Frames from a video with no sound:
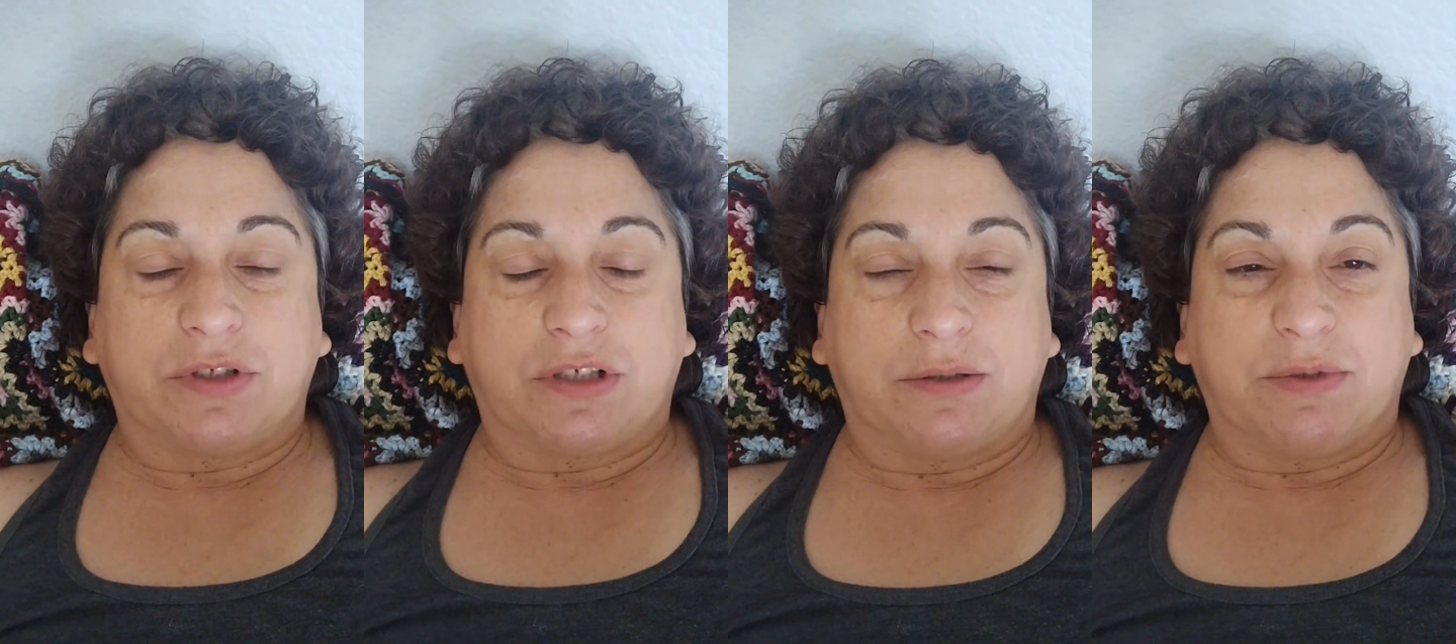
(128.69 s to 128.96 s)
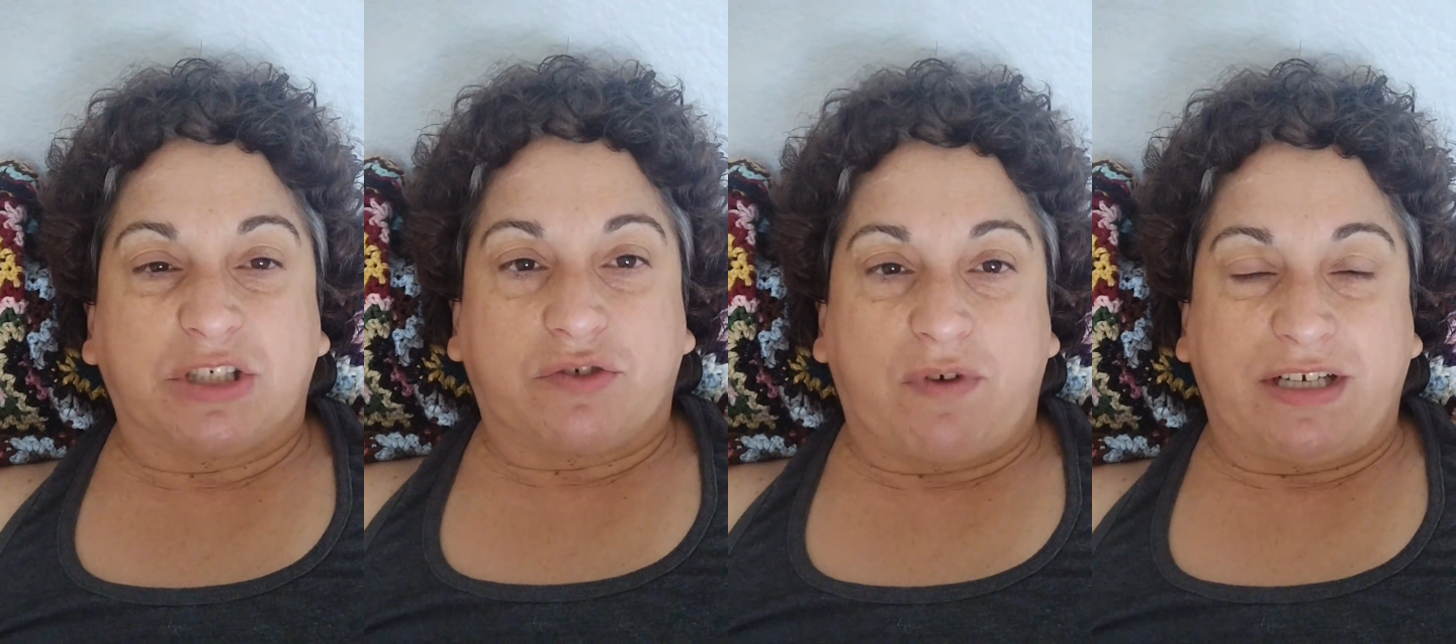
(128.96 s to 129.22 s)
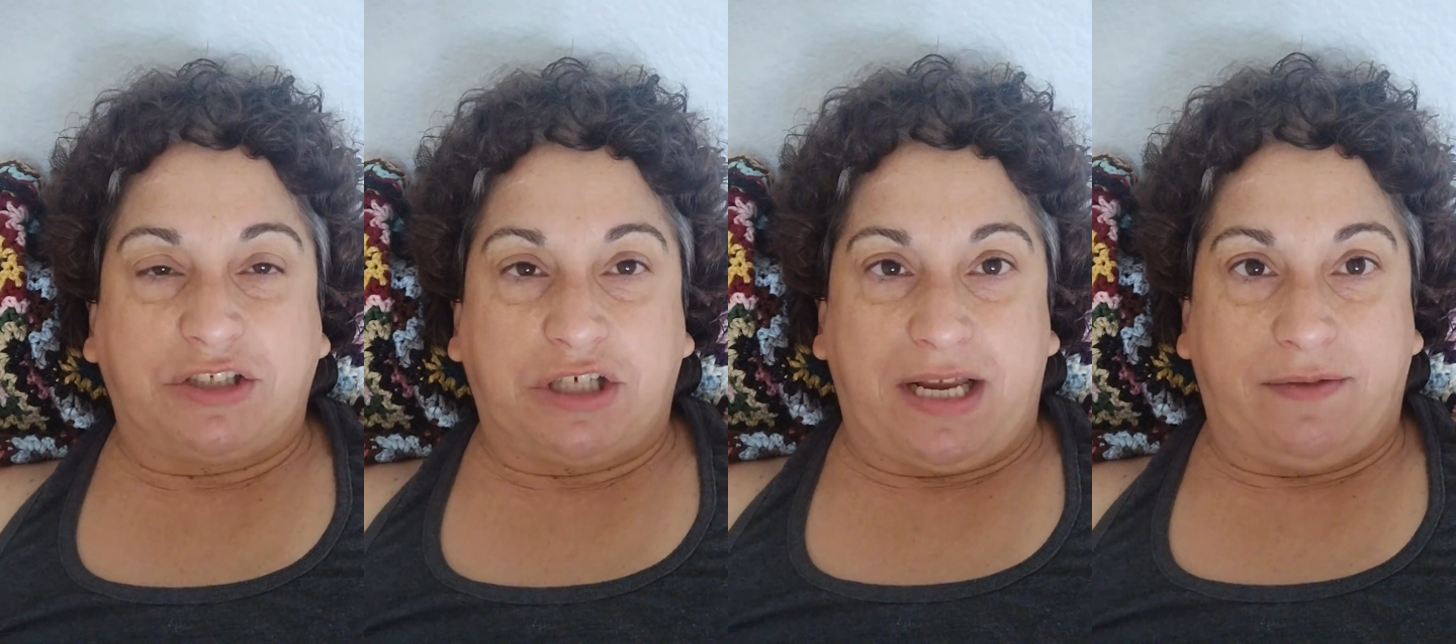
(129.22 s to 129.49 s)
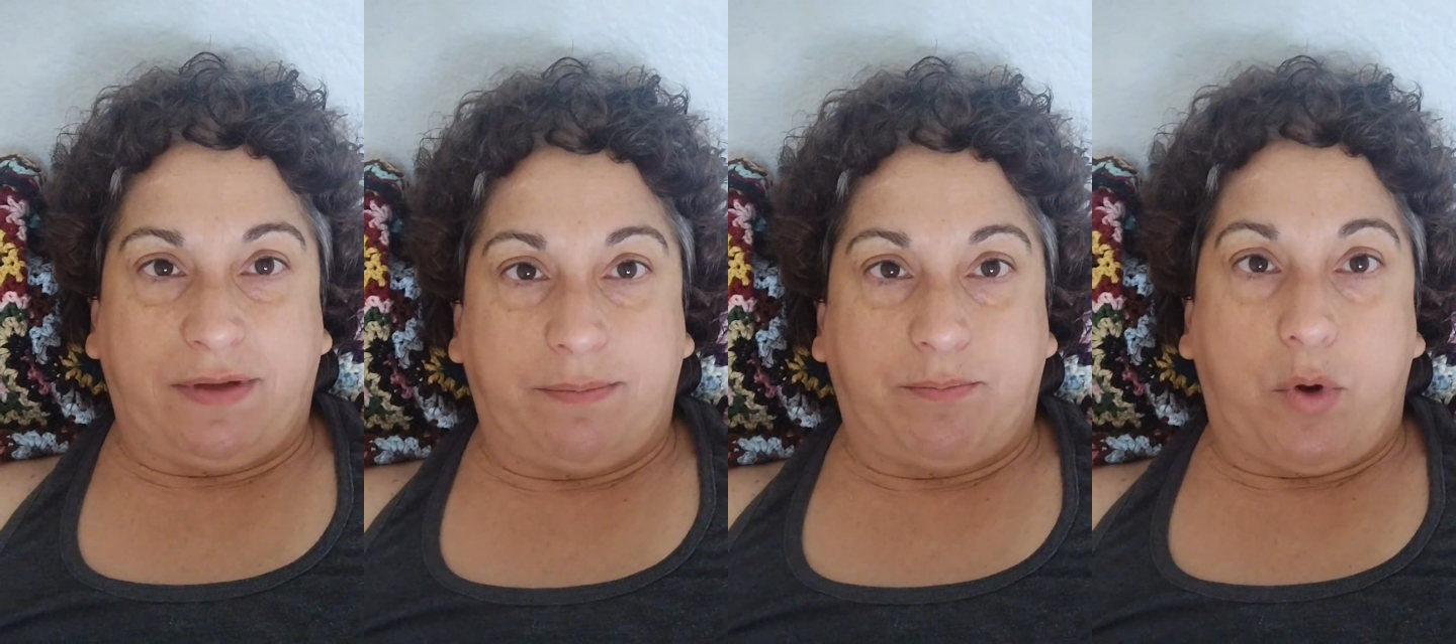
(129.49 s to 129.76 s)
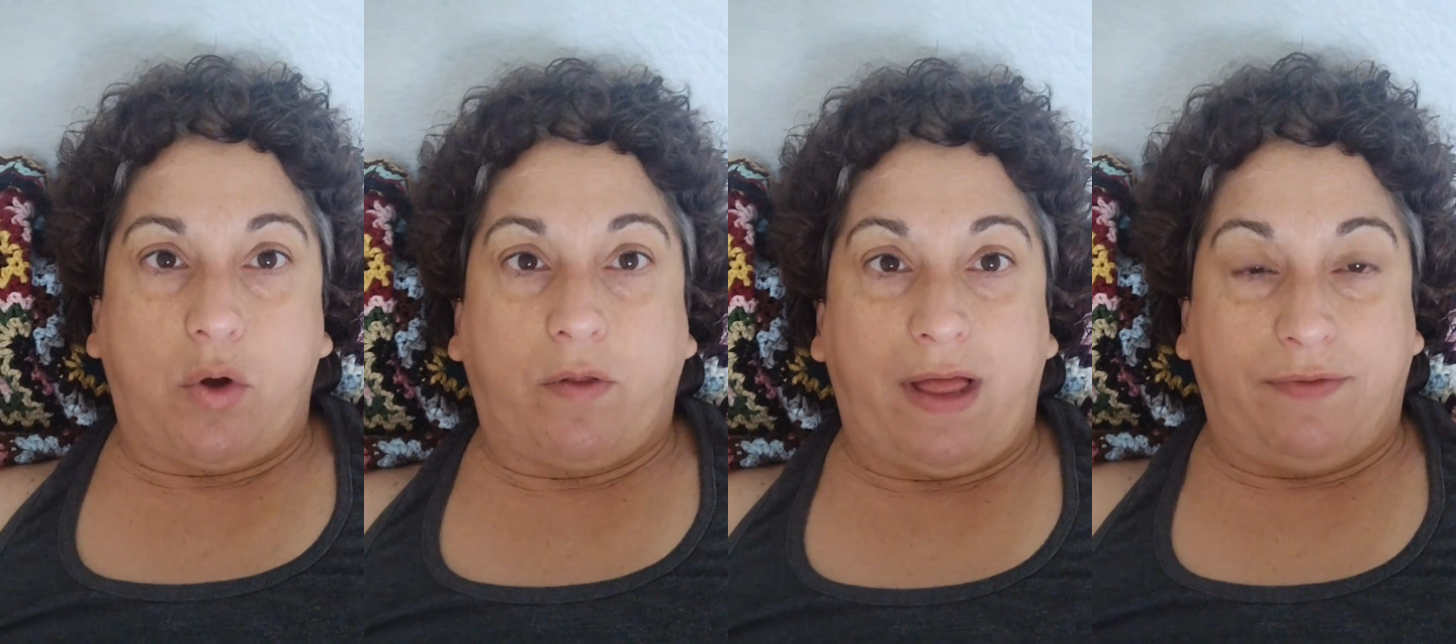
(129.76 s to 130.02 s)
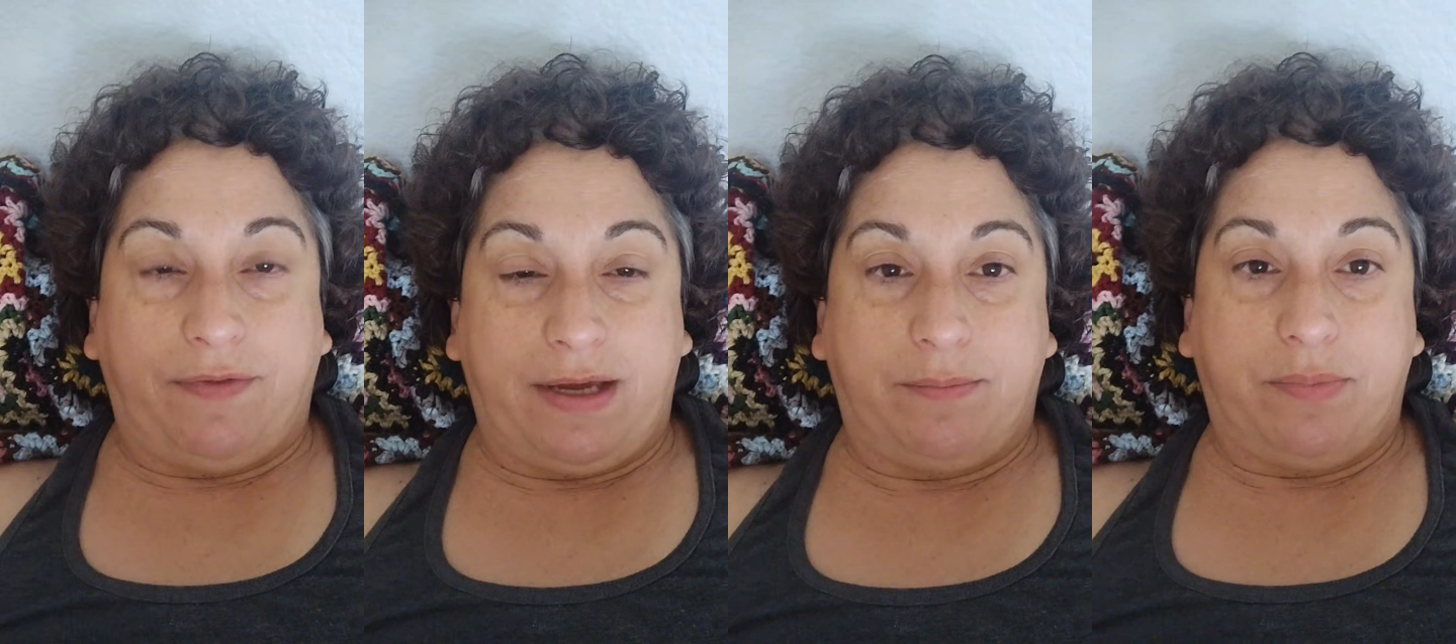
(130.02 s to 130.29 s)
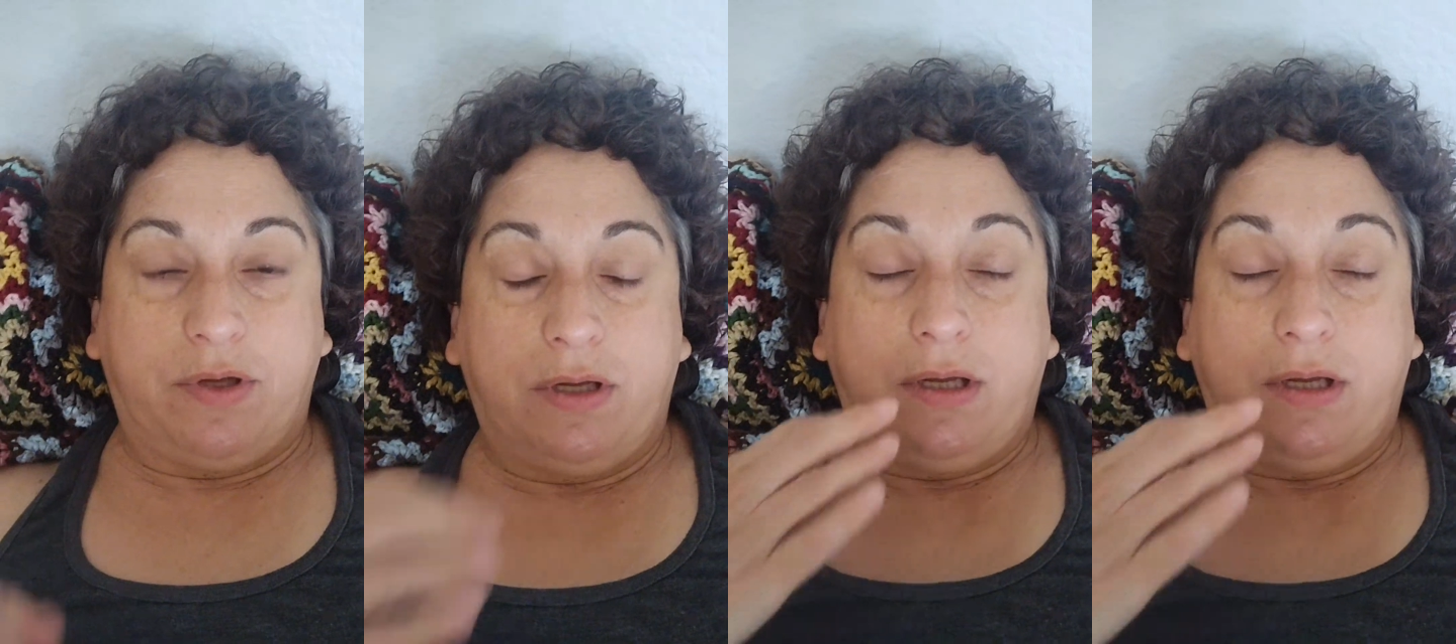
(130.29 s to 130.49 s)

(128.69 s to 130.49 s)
to stretch on them, pull on them.